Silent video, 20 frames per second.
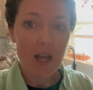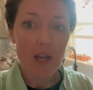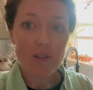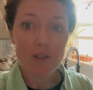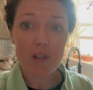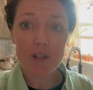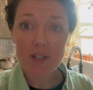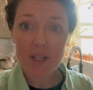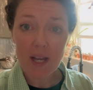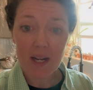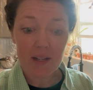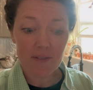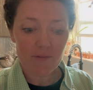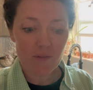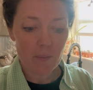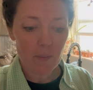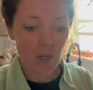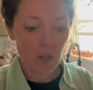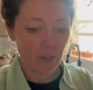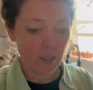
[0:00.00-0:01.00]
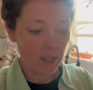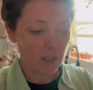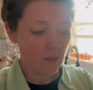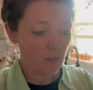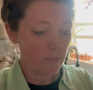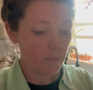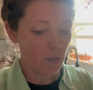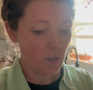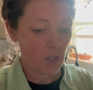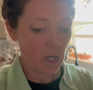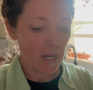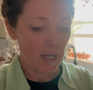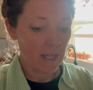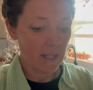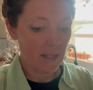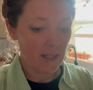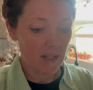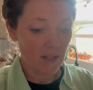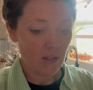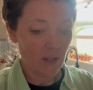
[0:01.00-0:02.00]
So I just got in for milking, so I'm going to try to
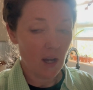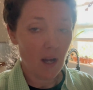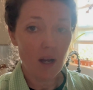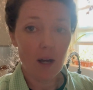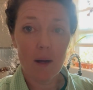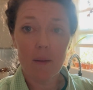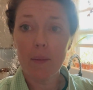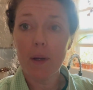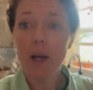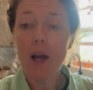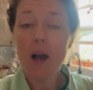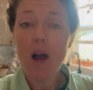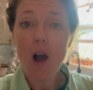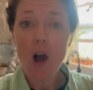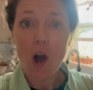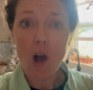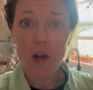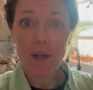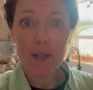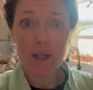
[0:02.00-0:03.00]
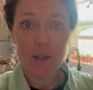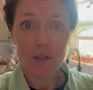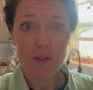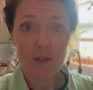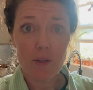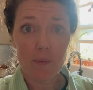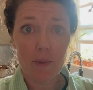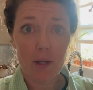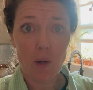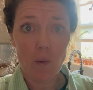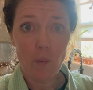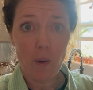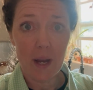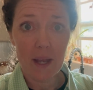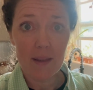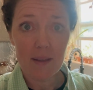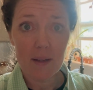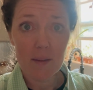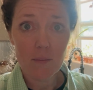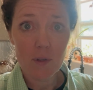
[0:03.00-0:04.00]
get these on here. So I'm going to weigh
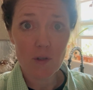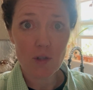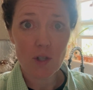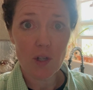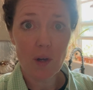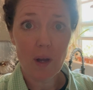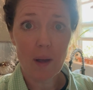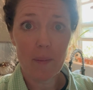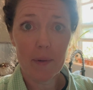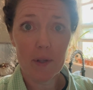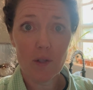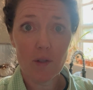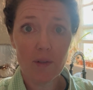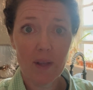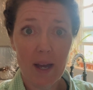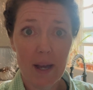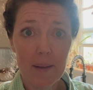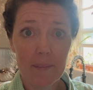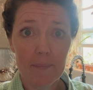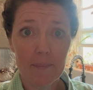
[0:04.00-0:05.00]
them. I'll show you how I'm going to do that.